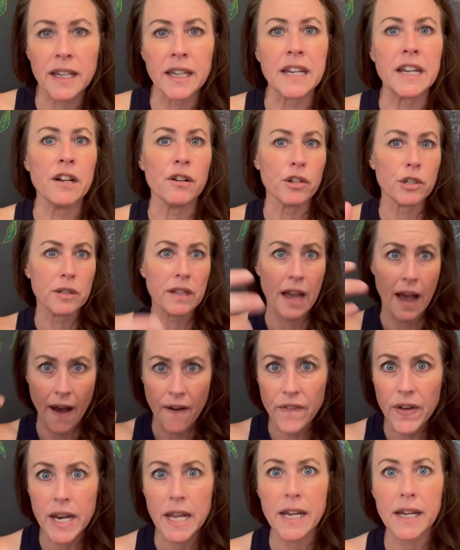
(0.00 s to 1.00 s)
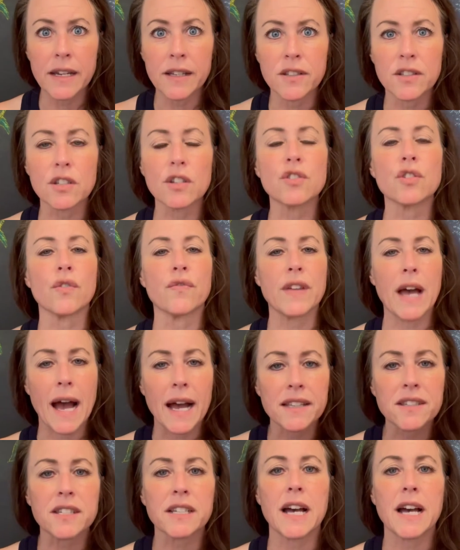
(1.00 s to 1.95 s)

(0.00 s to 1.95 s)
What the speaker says: and here's the evidence. So that's